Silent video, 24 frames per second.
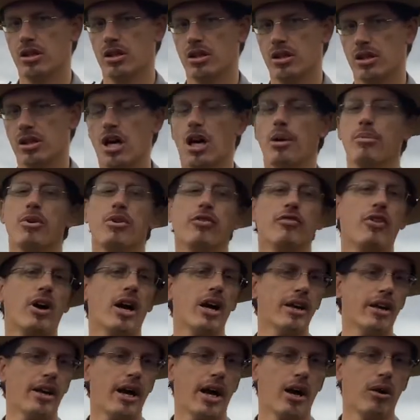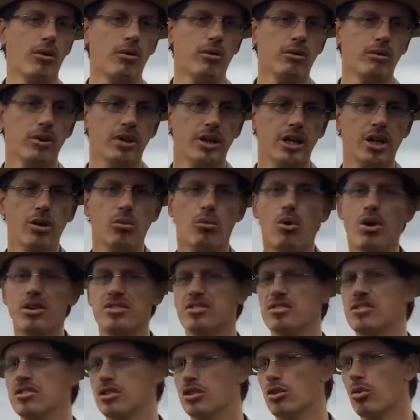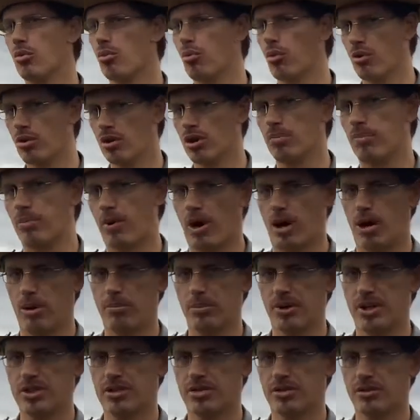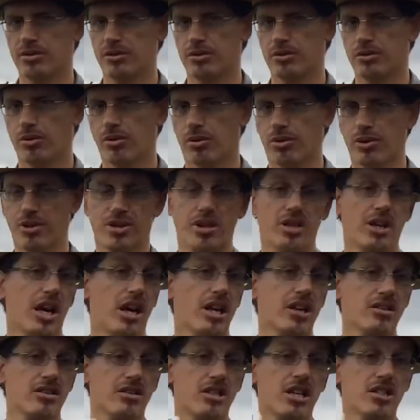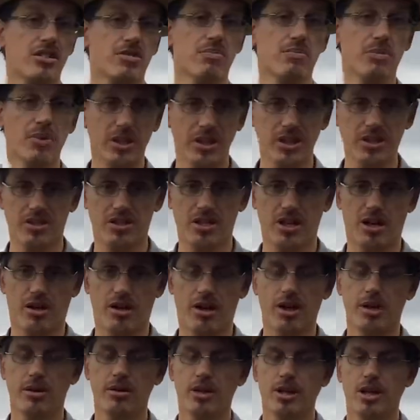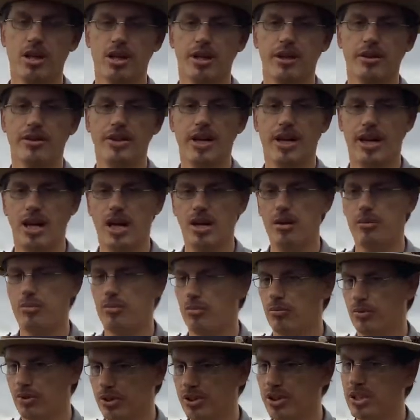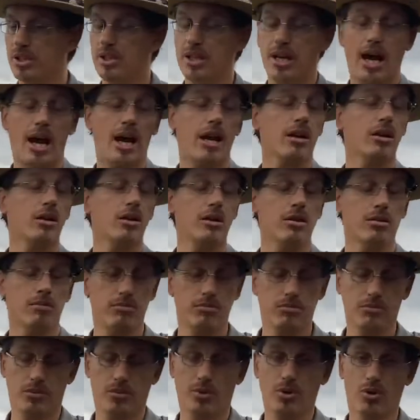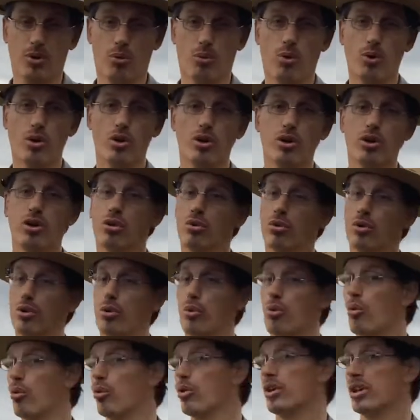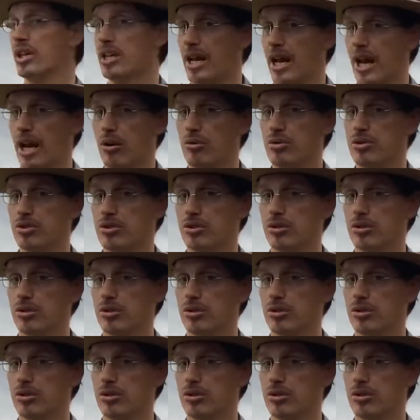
Come to find out, it wasn't the War Department or the United States military that had really gotten the word or the warning out